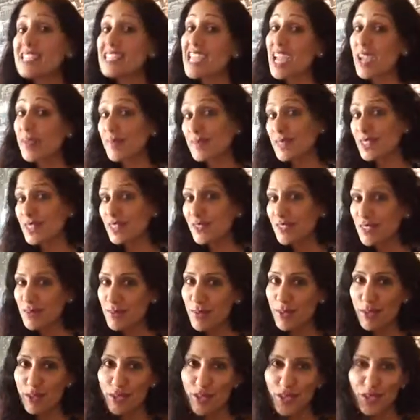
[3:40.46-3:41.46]
types of
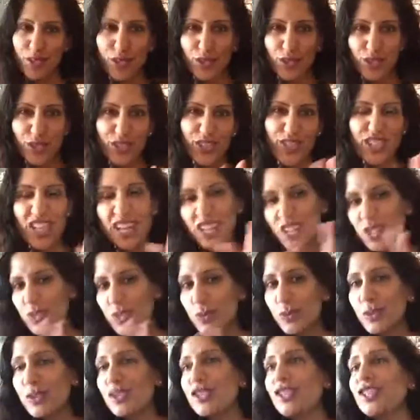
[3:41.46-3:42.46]
spiritual,
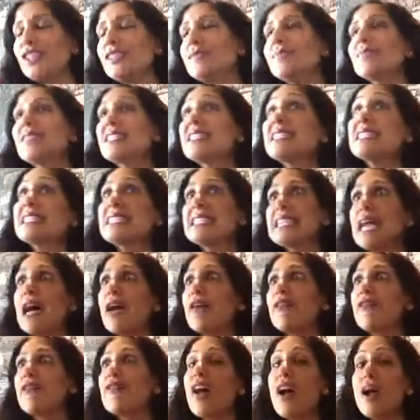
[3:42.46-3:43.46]
sexual
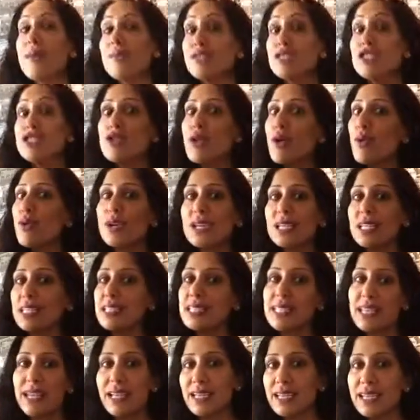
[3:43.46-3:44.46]
stuff. I'm so
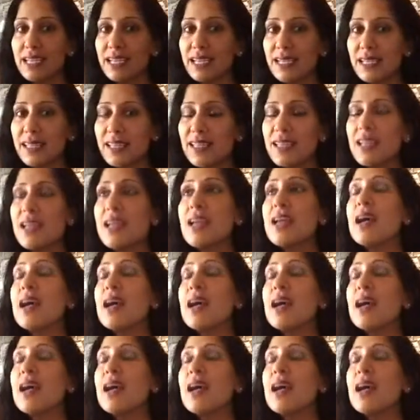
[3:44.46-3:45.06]
excited.